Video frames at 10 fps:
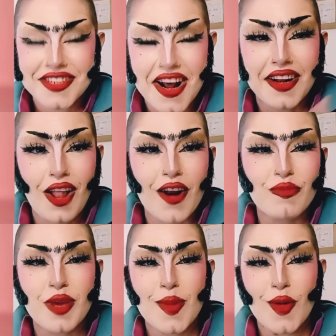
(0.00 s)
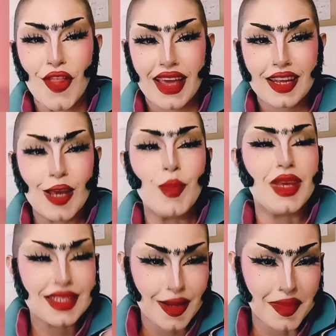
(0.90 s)
not a lot of people that can be
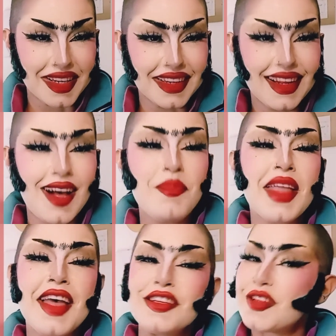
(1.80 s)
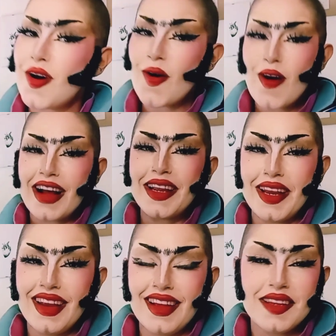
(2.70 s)
Samantha. So
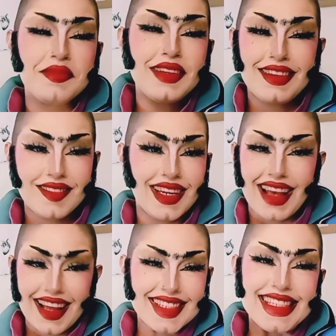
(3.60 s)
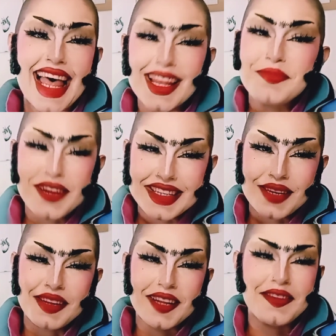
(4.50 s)
I celebrate
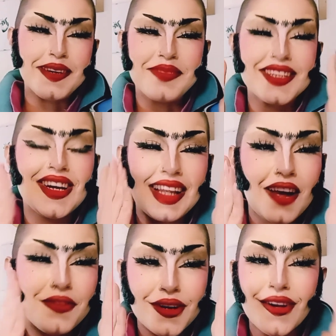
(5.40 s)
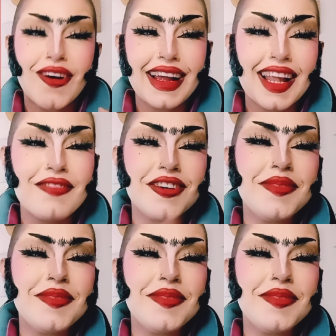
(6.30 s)
Samantha very much. I love her. You know, I love her.